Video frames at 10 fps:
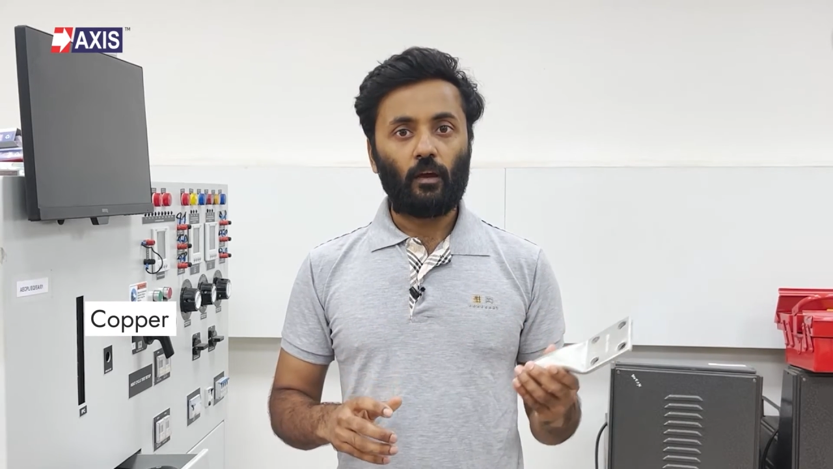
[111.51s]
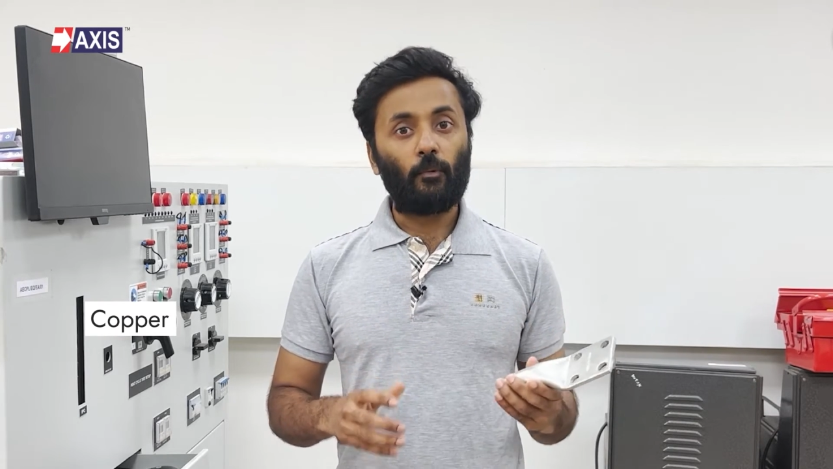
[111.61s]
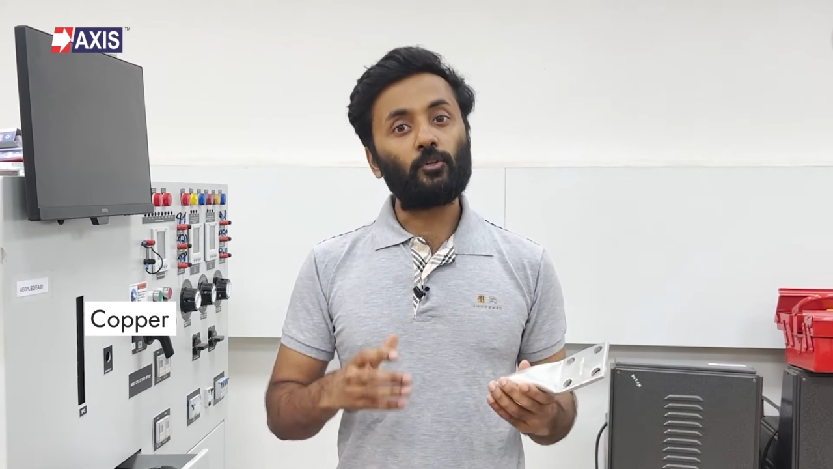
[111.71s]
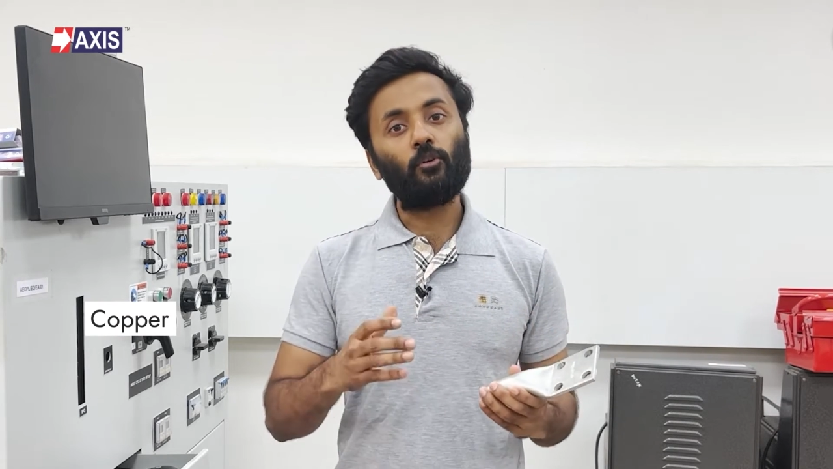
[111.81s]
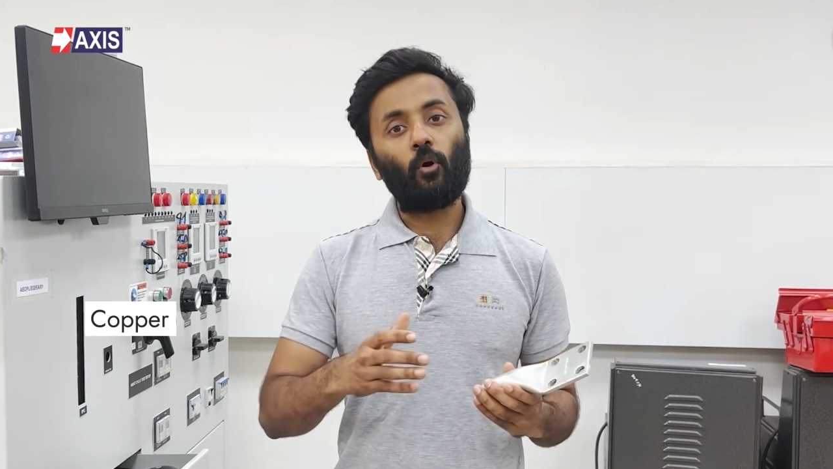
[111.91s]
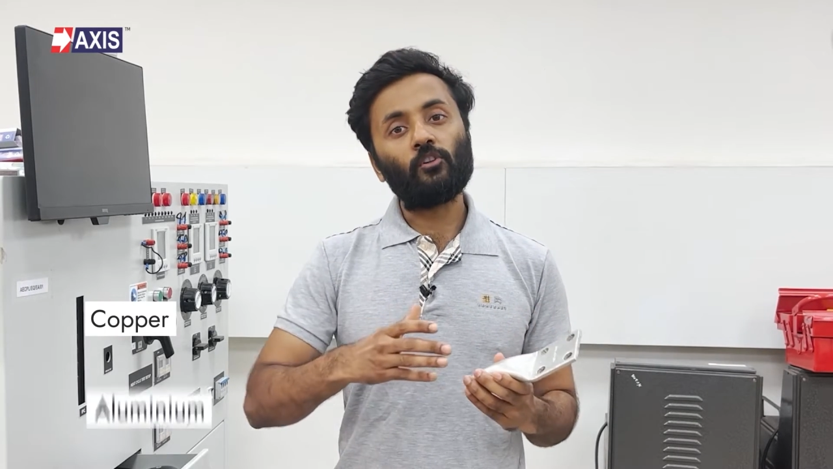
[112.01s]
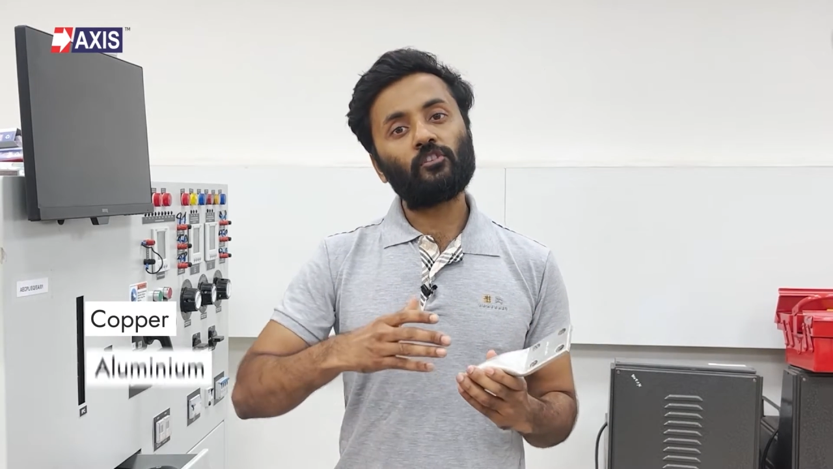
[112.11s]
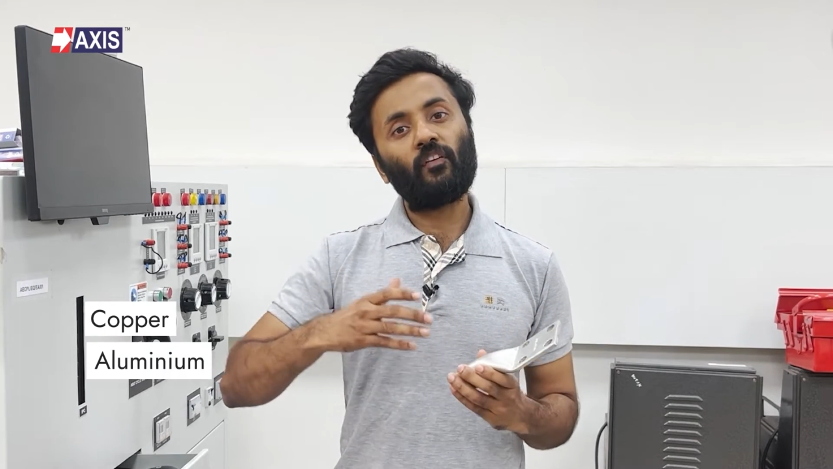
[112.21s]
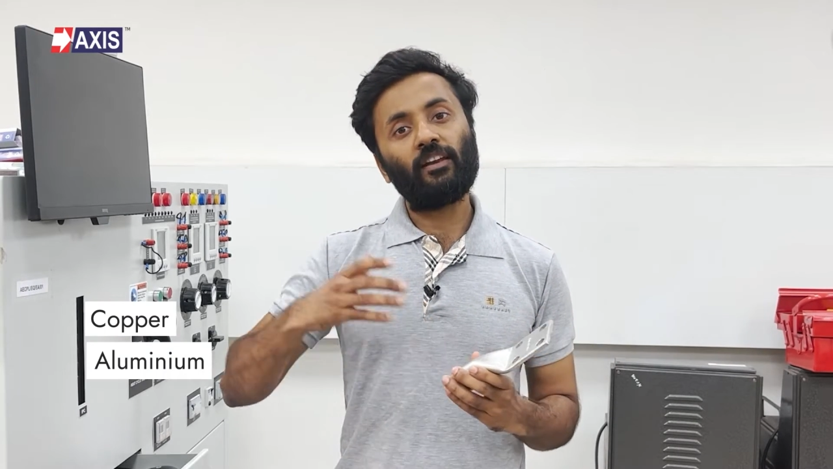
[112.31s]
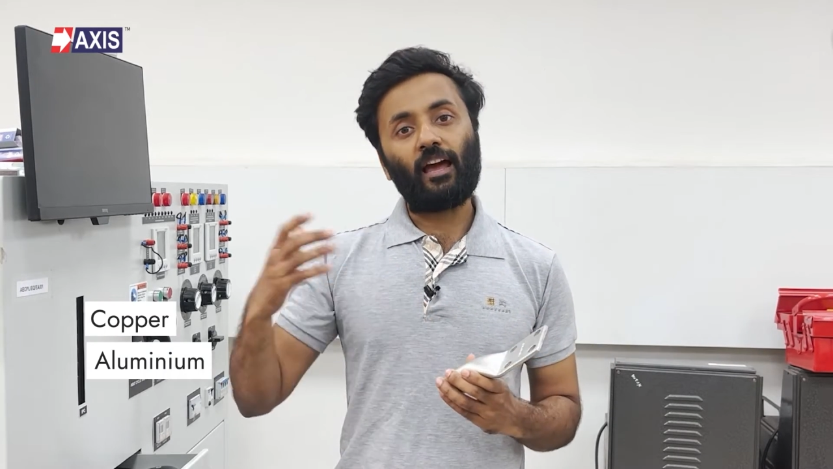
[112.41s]
but you'll also
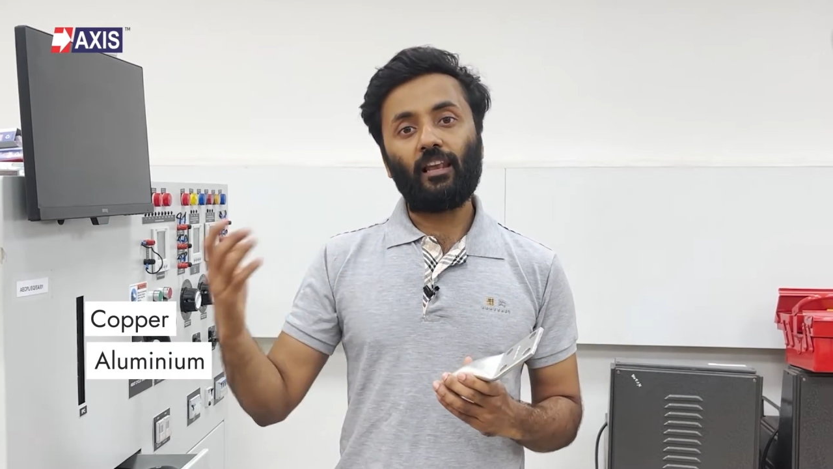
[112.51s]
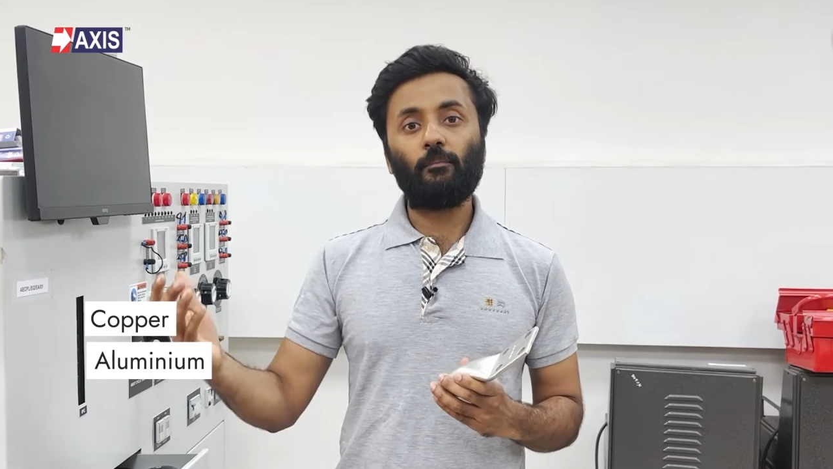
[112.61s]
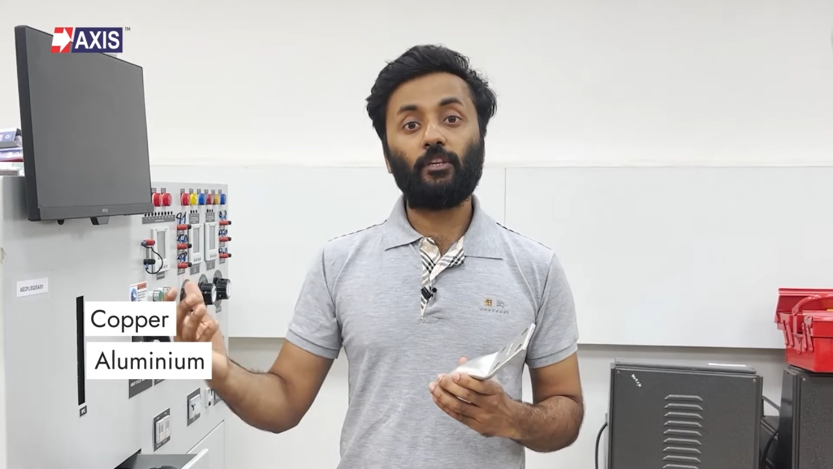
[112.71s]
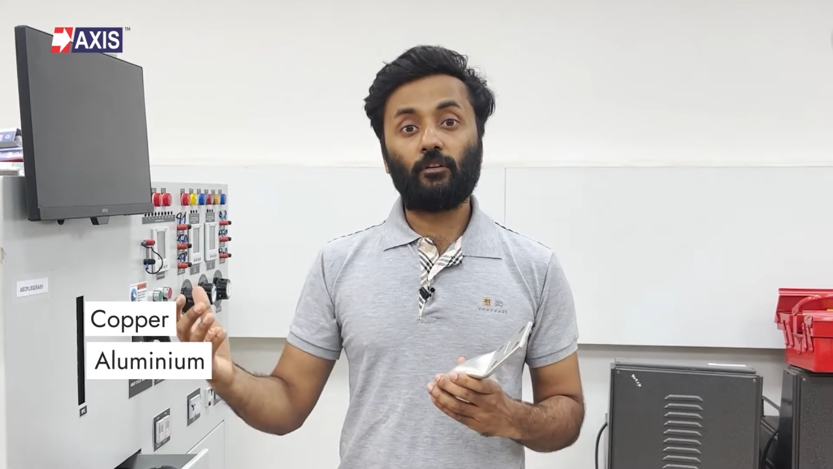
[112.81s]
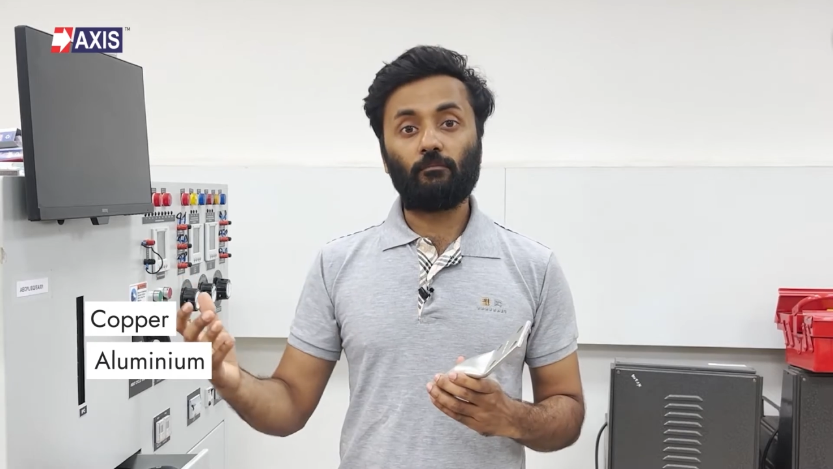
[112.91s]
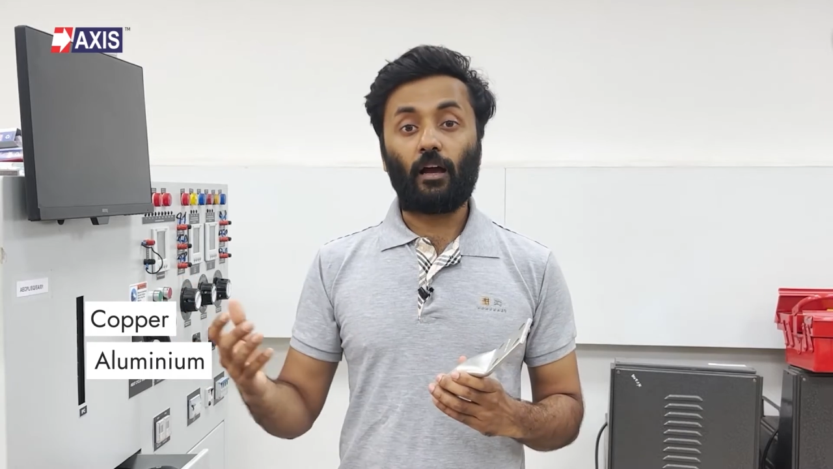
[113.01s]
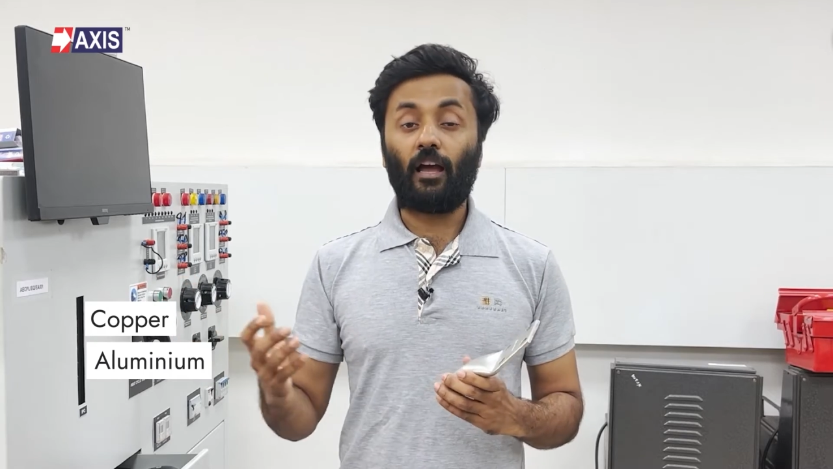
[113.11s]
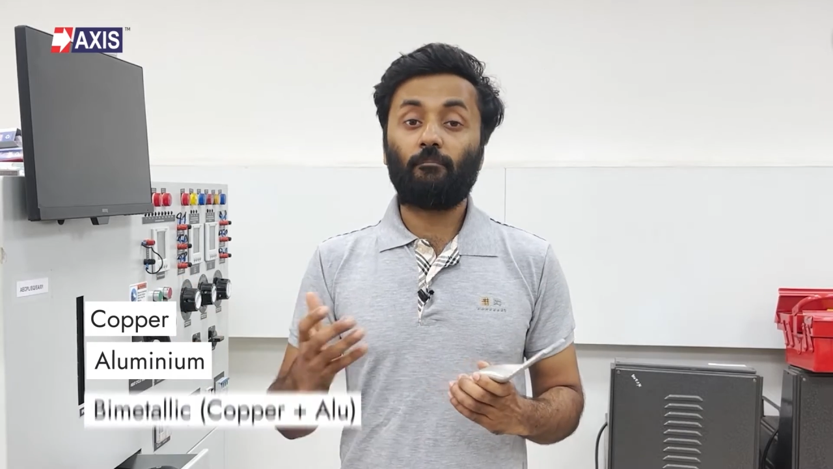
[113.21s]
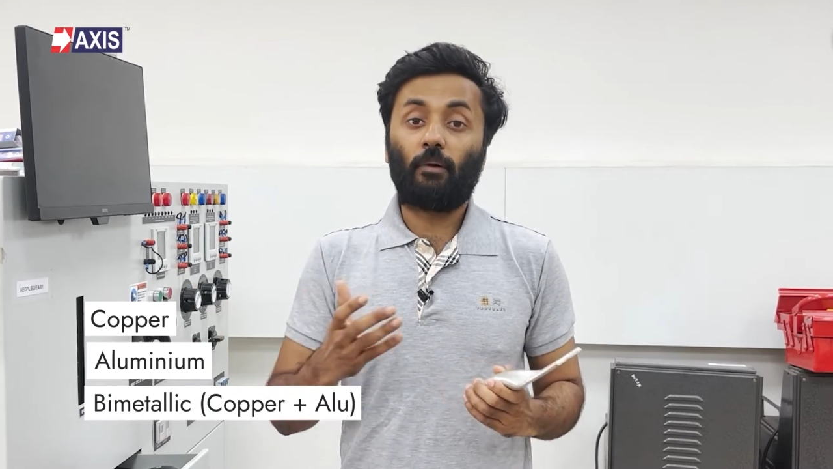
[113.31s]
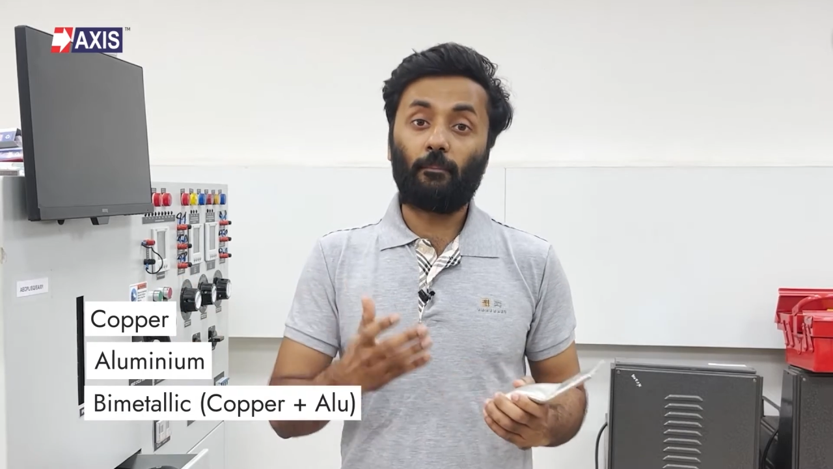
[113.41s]
find aluminium
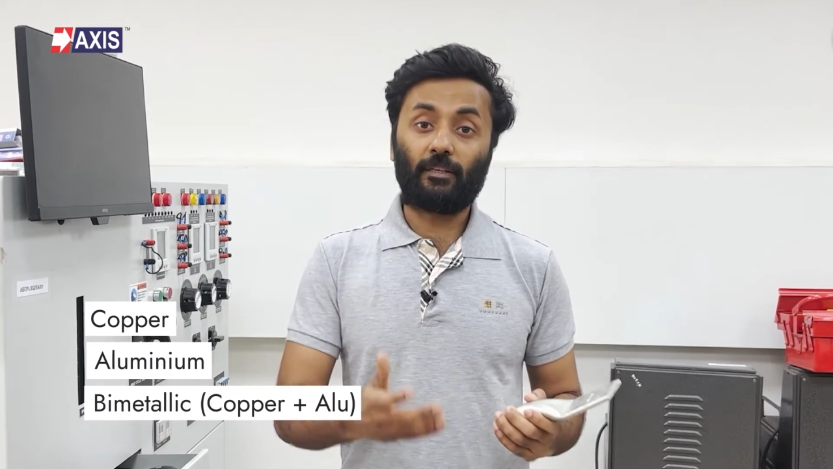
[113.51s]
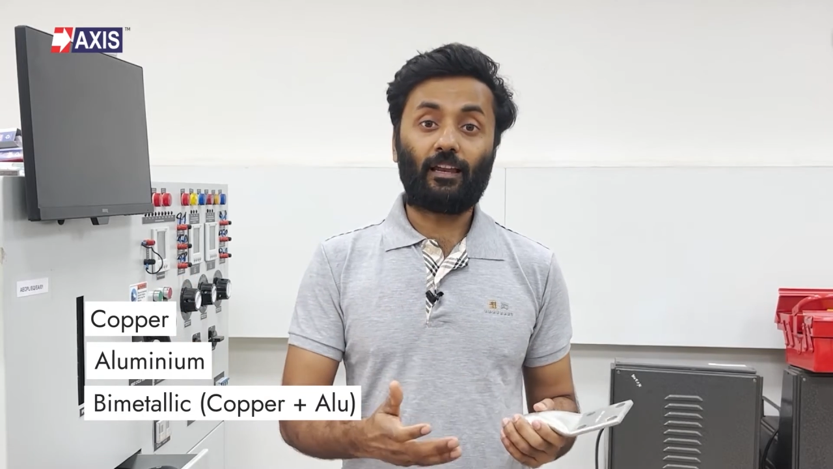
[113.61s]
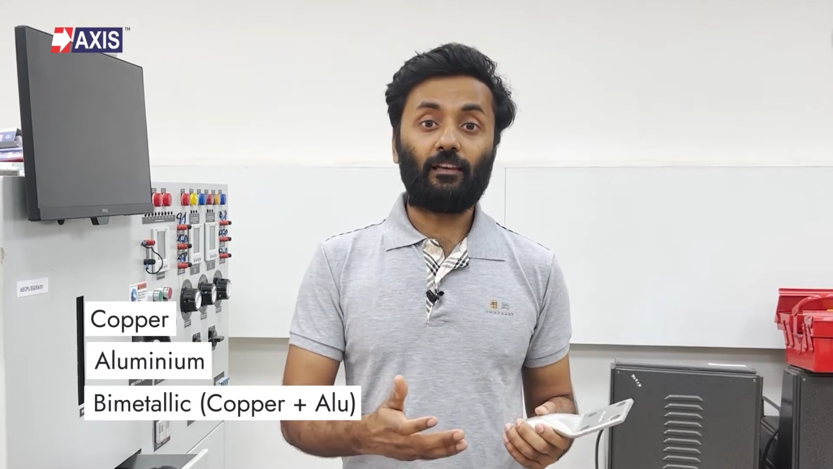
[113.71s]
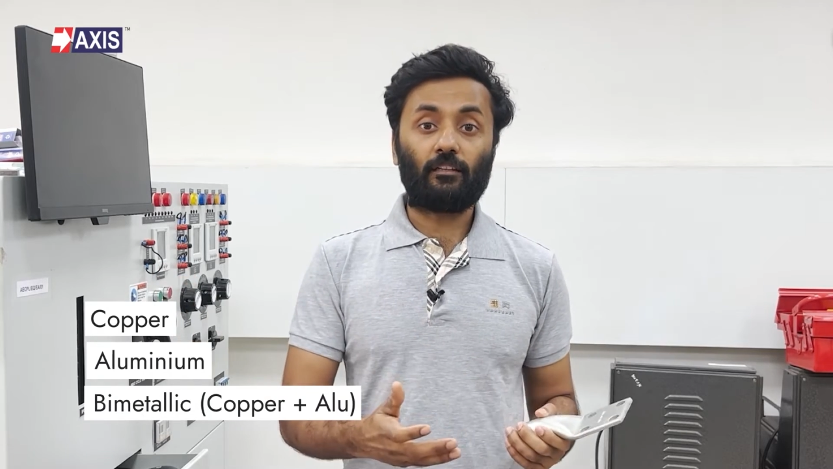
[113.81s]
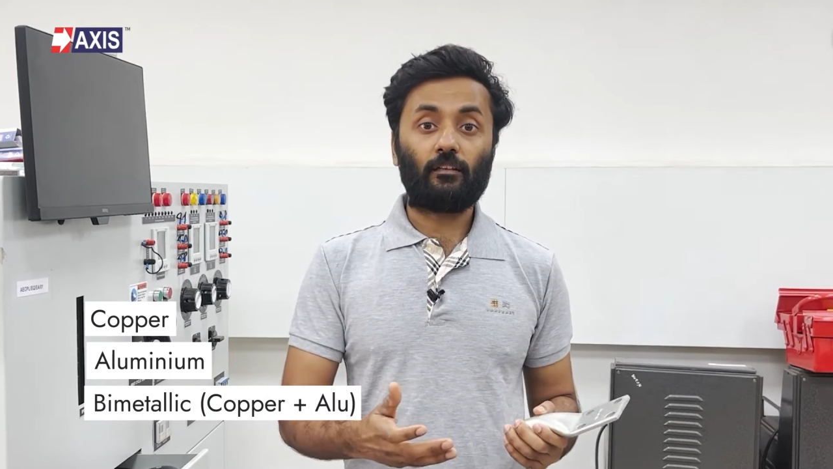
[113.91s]
and bimetal,